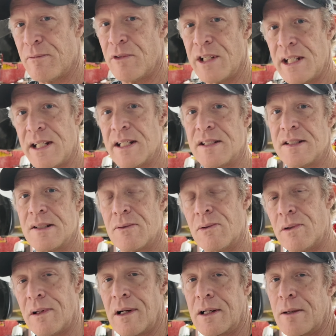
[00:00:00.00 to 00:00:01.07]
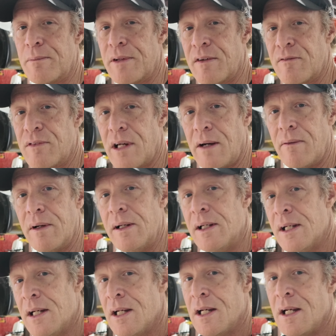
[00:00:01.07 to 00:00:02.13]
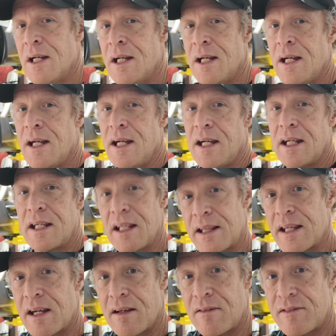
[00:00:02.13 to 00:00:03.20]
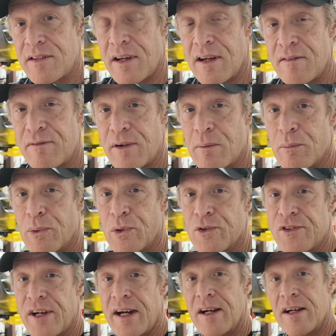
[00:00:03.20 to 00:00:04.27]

And when he gets here, we'll lock up that flywheel, get that front bolt